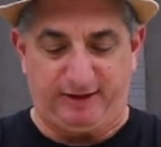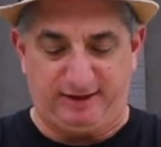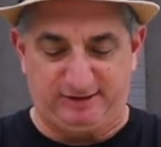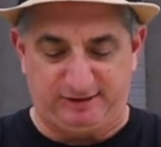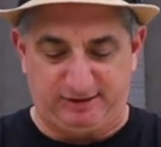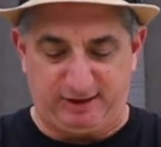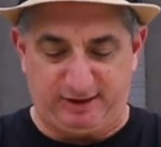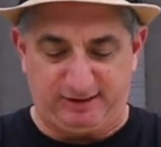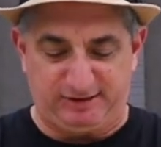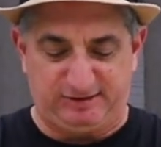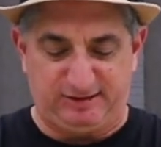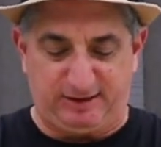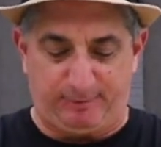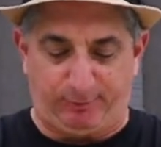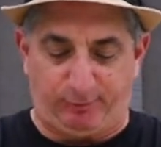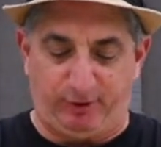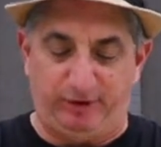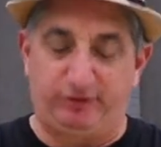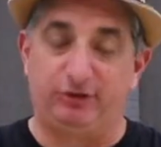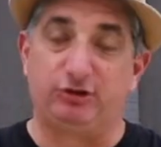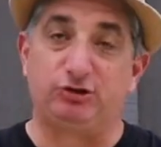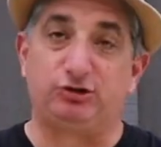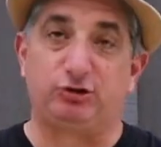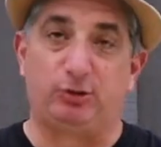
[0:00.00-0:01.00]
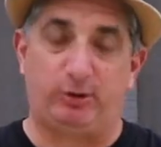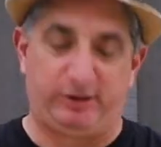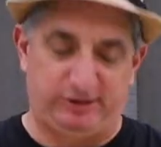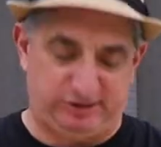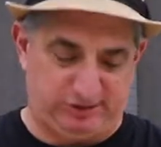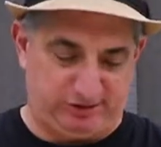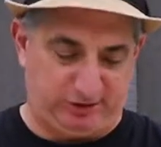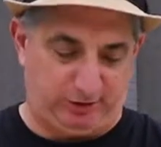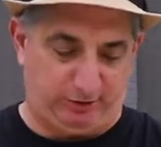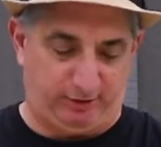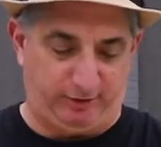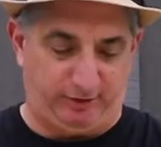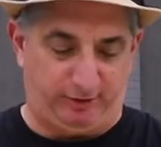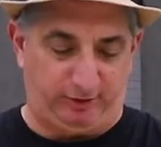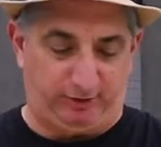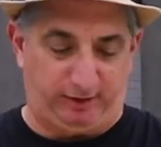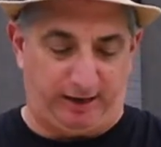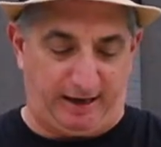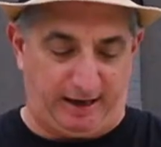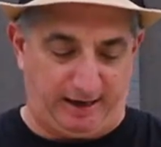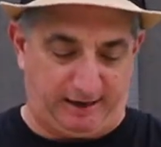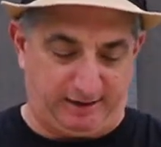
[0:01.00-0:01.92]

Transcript: That's going to separate the joints here in the